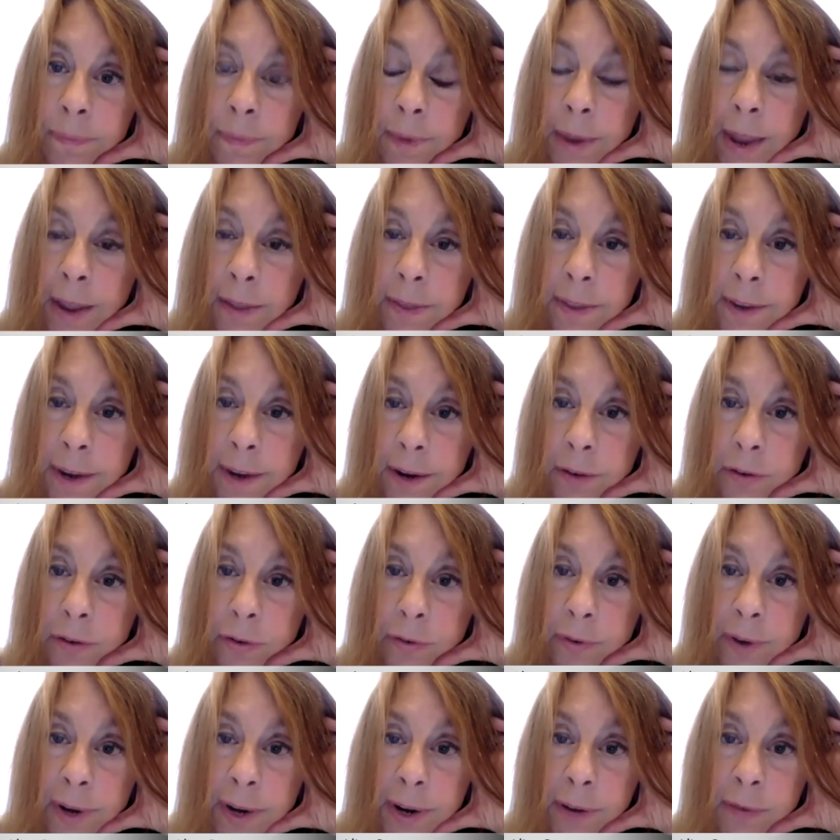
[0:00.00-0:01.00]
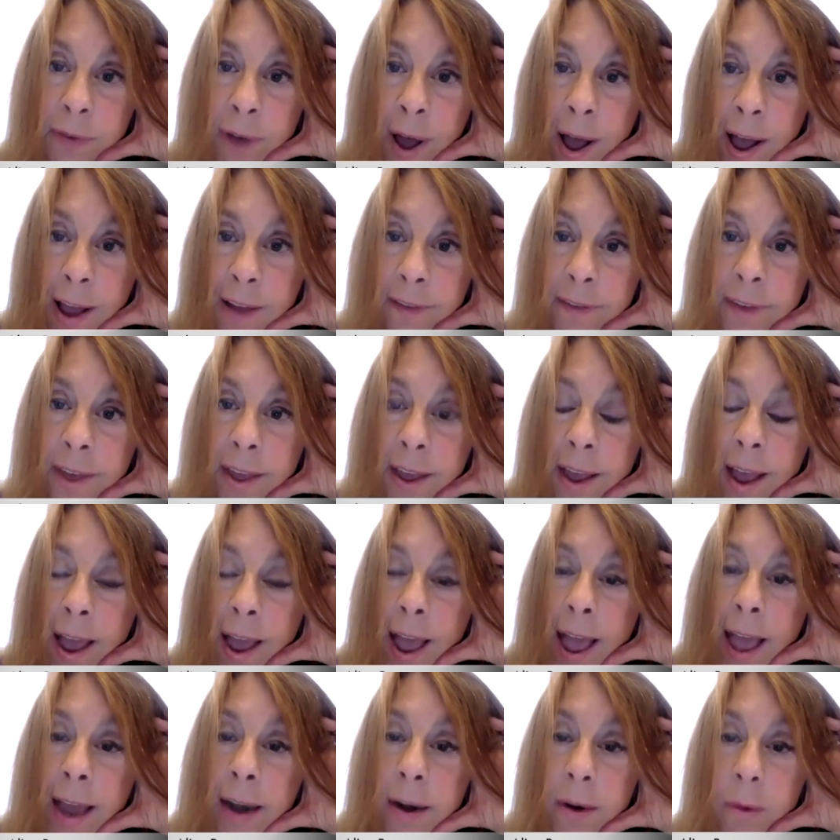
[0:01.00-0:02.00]
at the age of 85.
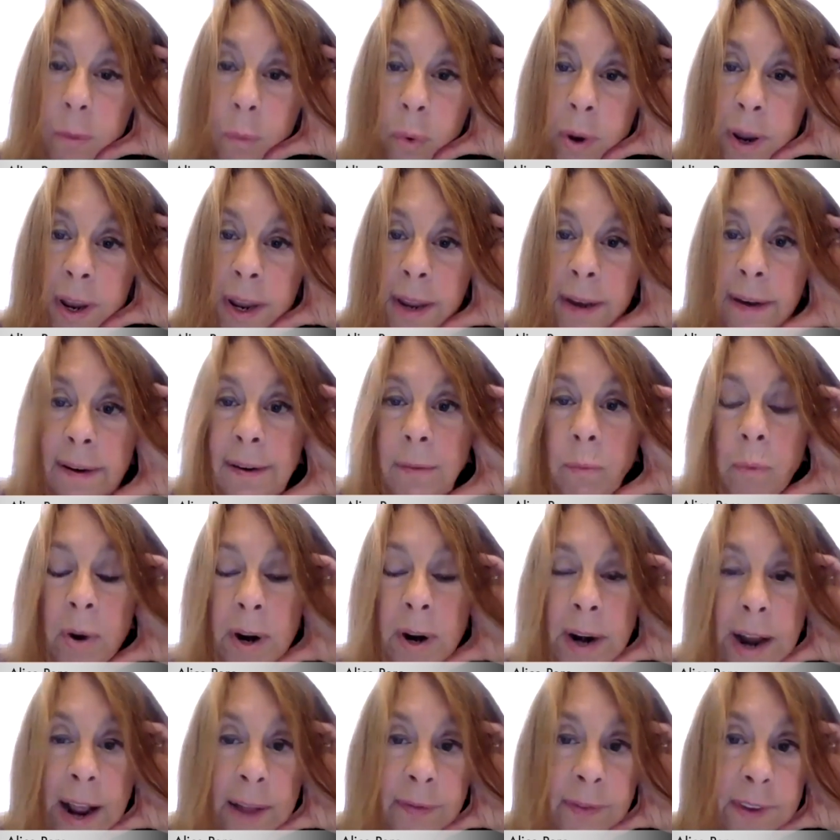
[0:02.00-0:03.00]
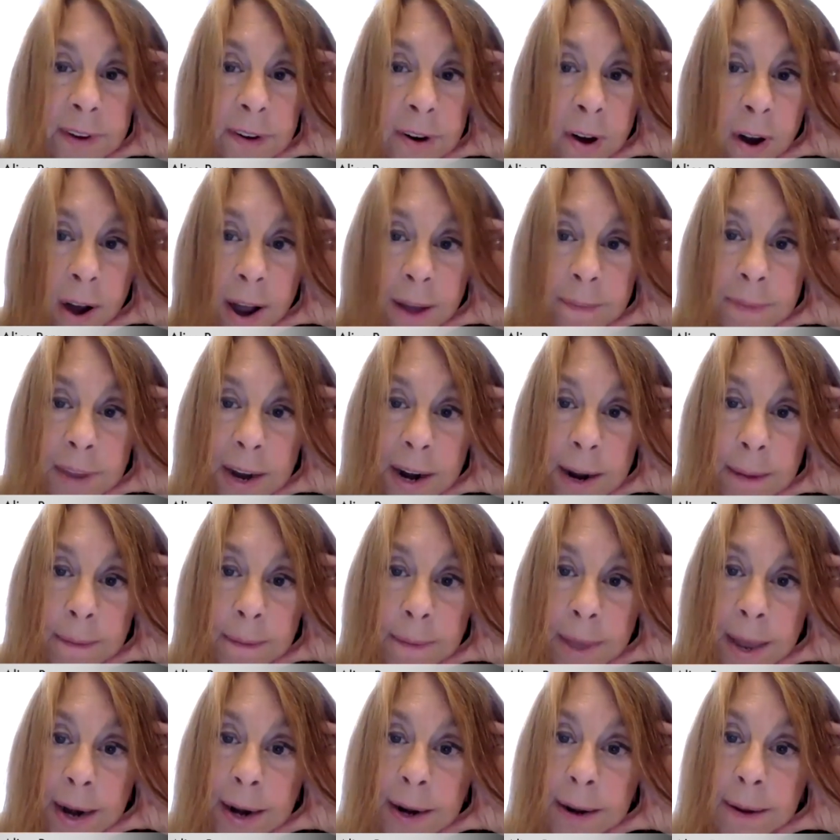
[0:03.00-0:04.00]
And when at the time that I
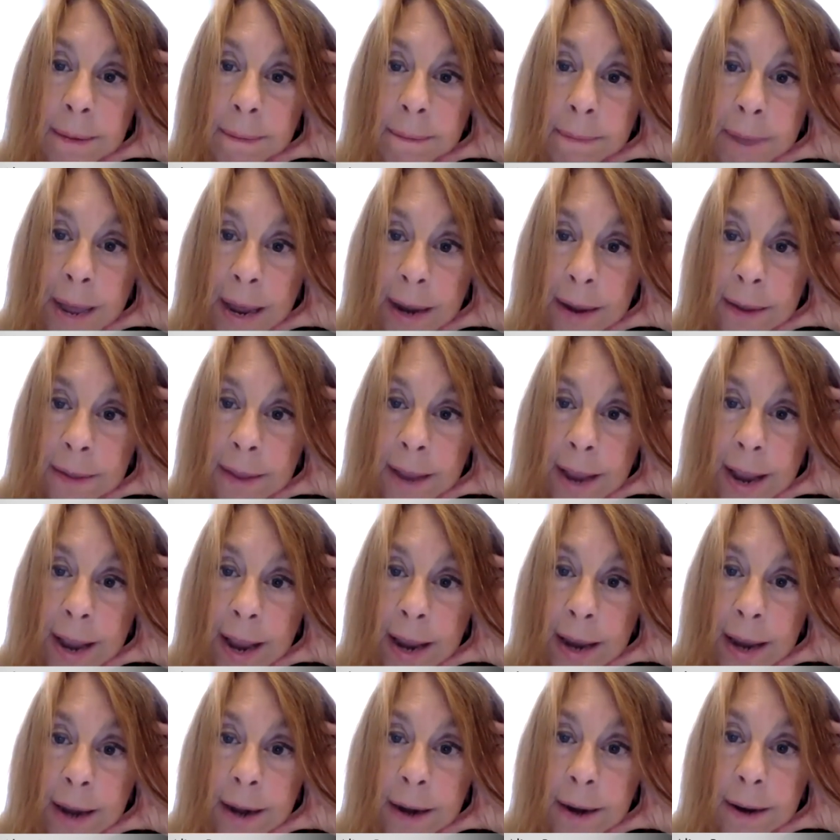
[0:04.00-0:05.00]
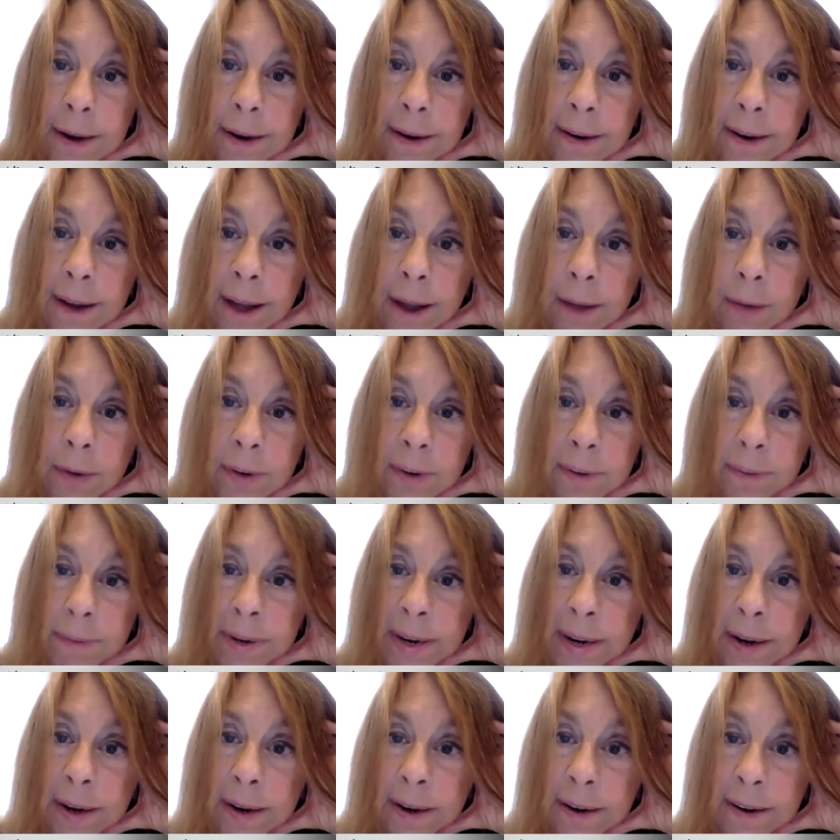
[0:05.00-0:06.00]
met him back in the 80s, I was
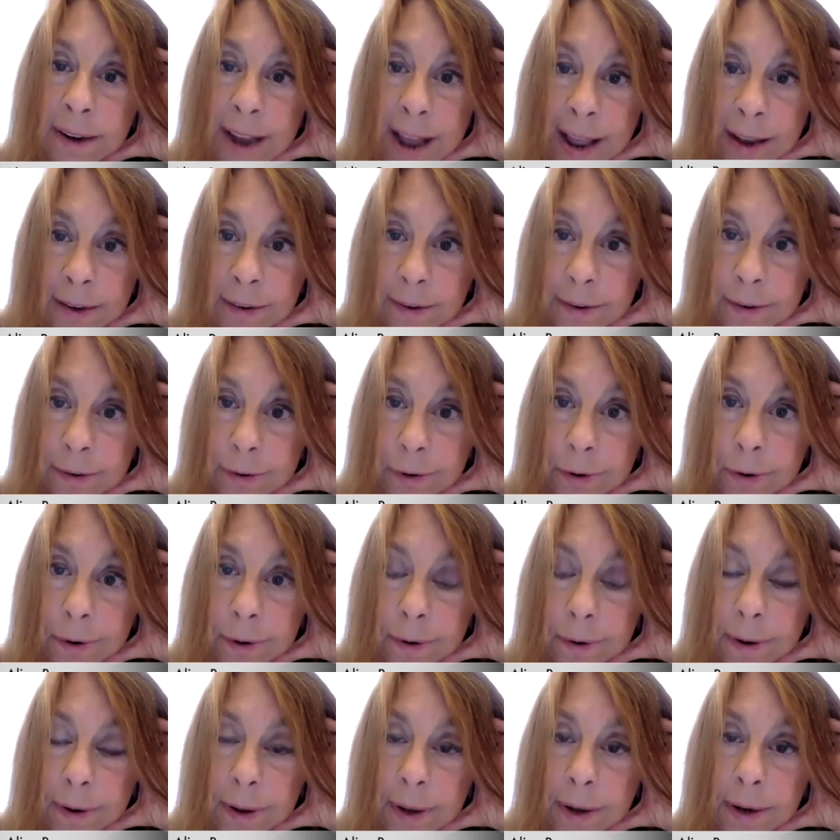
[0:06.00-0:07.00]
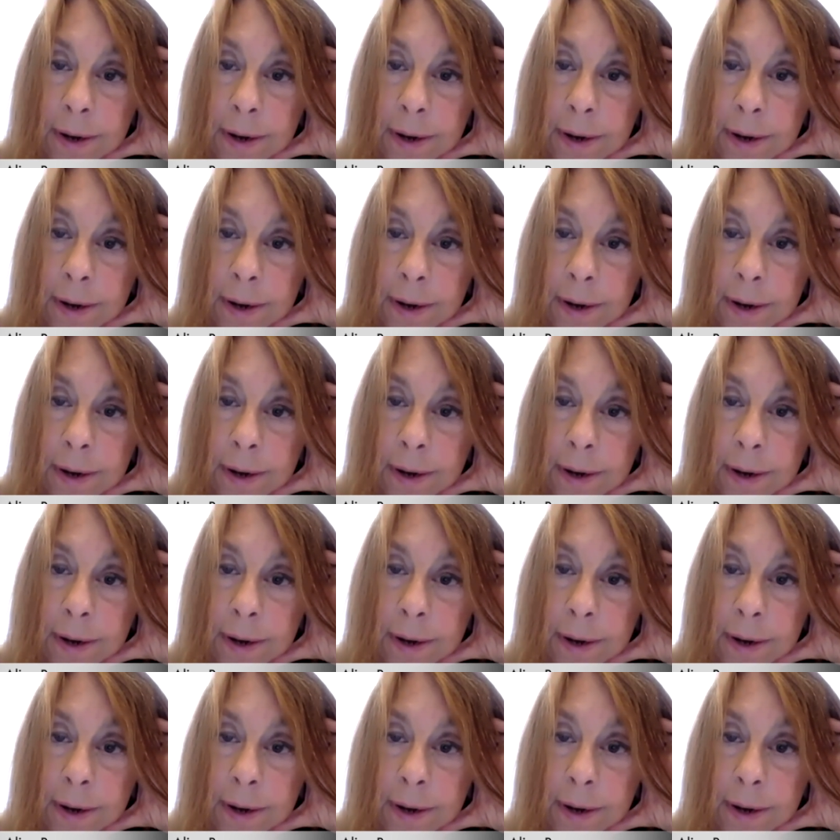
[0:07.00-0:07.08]
being a dancer and